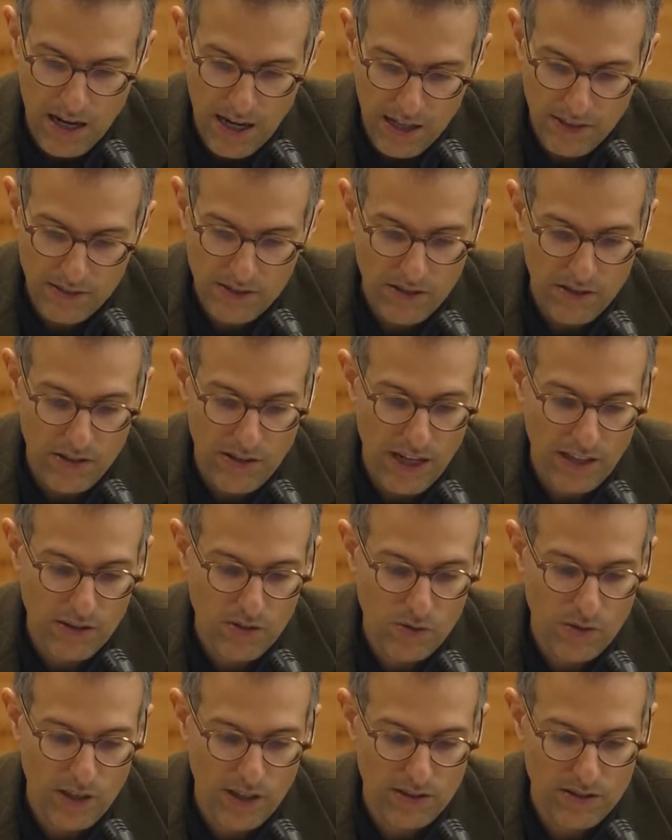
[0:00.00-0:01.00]
and the
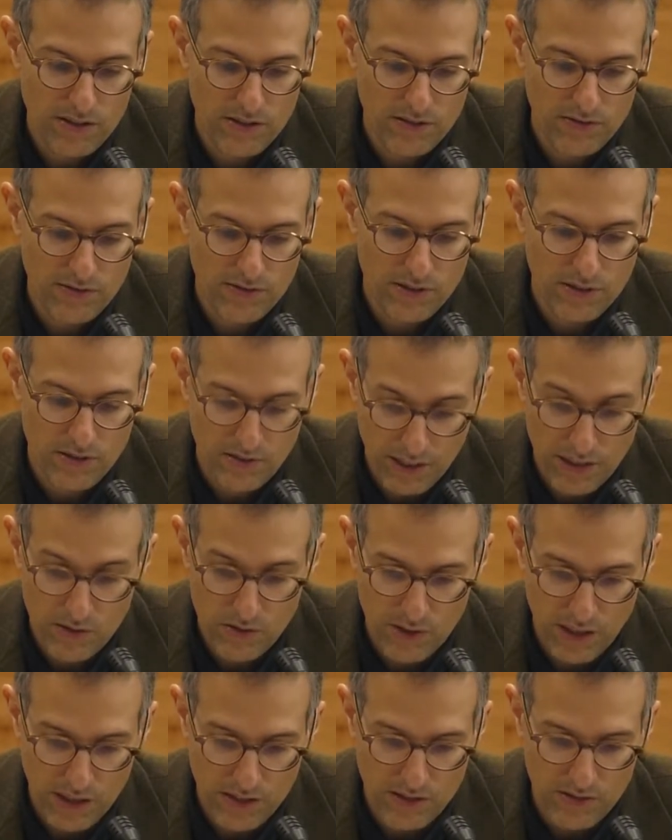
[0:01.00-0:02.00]

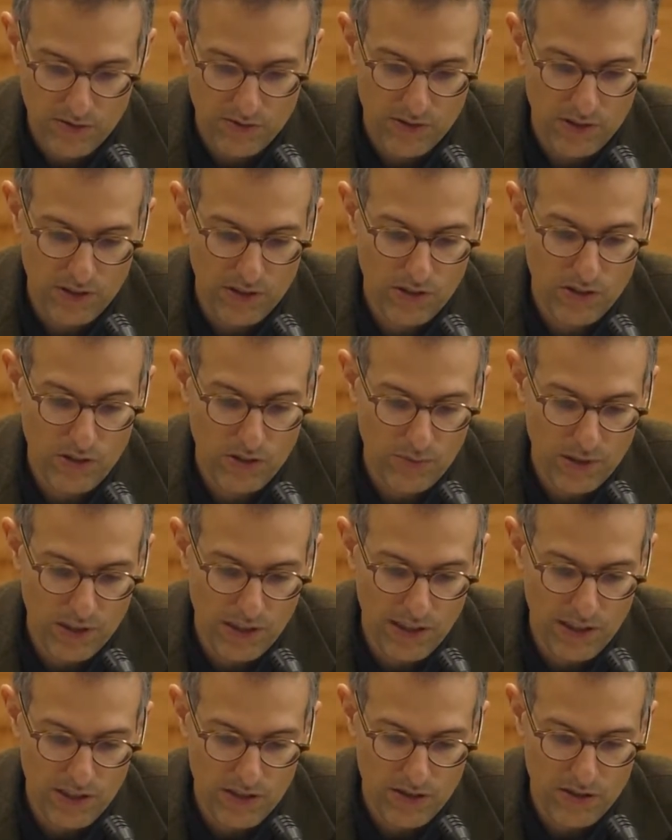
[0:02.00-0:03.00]
retroactive
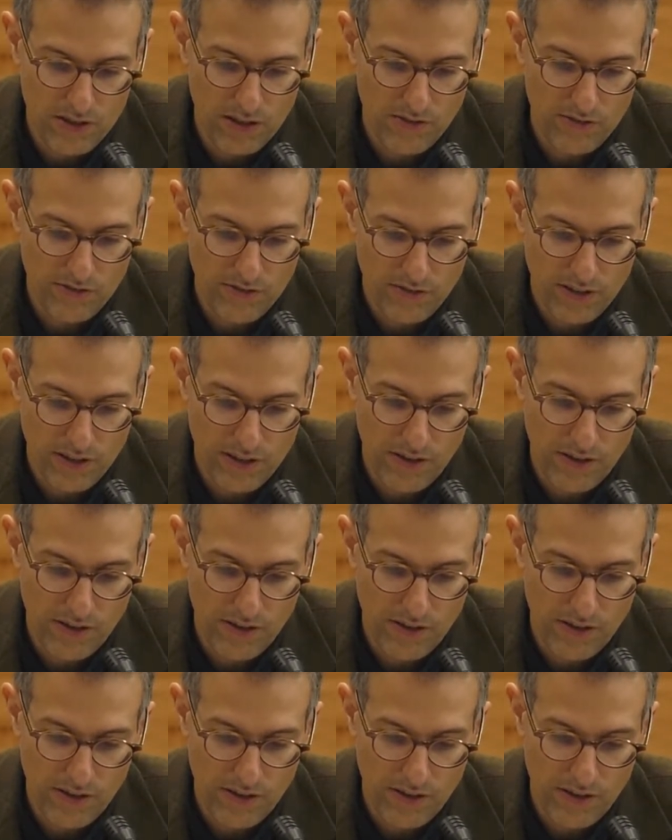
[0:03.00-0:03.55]
determination of